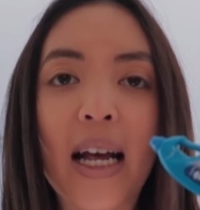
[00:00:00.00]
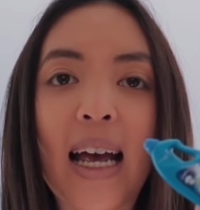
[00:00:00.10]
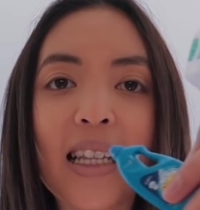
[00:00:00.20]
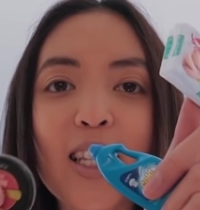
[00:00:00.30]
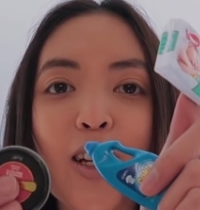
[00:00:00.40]
going to
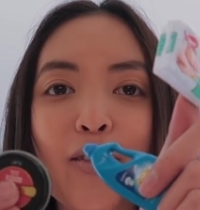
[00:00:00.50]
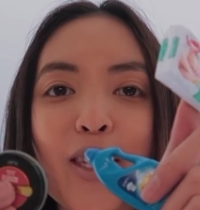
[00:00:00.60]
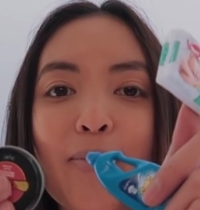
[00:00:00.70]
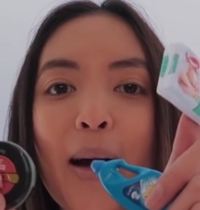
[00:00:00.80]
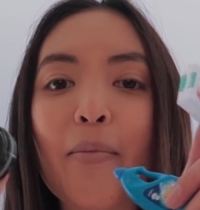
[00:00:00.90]
hand this over
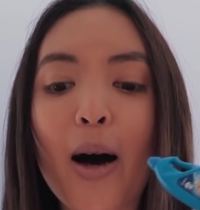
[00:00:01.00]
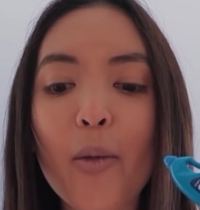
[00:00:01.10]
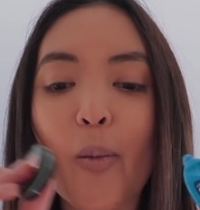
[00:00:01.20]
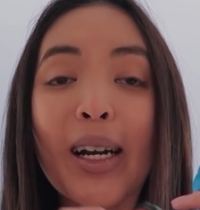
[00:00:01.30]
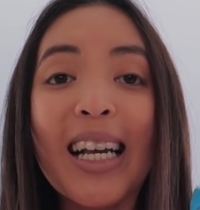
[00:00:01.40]
to my
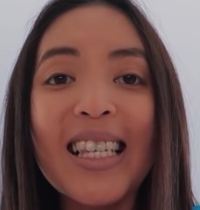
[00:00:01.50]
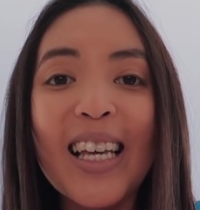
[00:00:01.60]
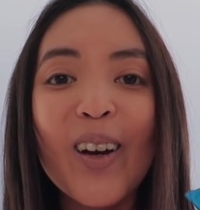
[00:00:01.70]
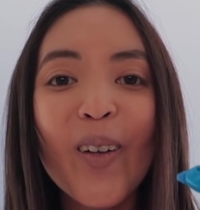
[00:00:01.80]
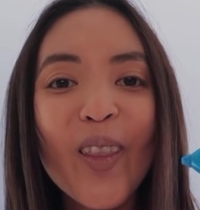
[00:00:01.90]
mom when I
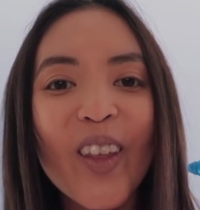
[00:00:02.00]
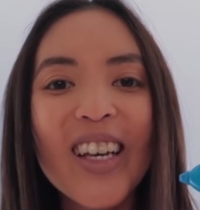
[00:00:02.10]
see her on